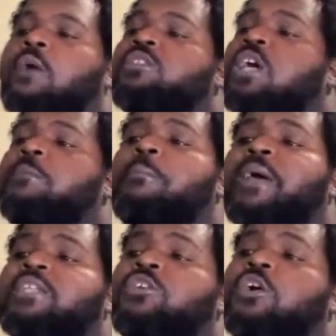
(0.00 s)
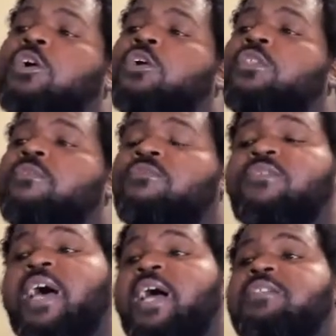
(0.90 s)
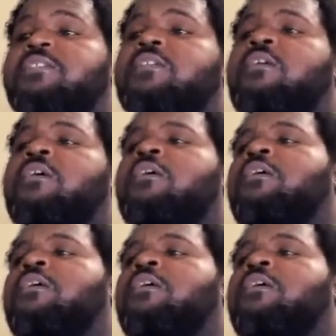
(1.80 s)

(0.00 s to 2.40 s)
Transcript: I was coming back to Earth and fast.